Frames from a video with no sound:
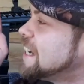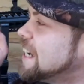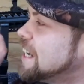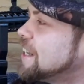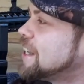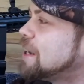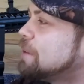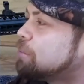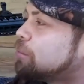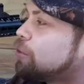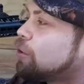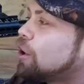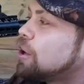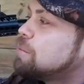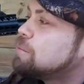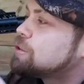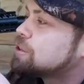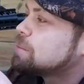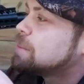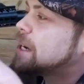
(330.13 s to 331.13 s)
It then
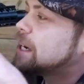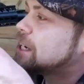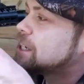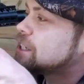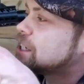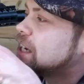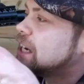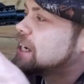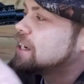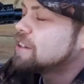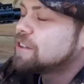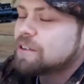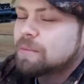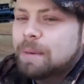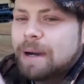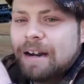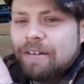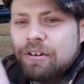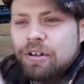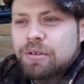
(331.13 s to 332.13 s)
primes the magazine and the
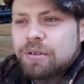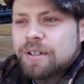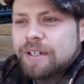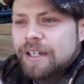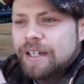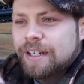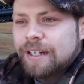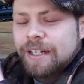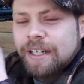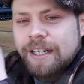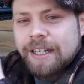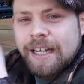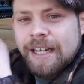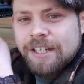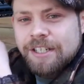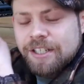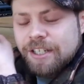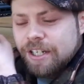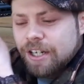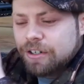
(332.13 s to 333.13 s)
barrel, and it
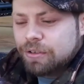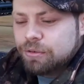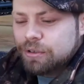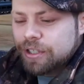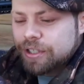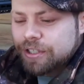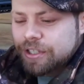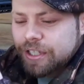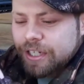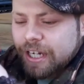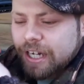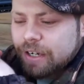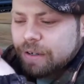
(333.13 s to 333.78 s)
gets the gun all good to go.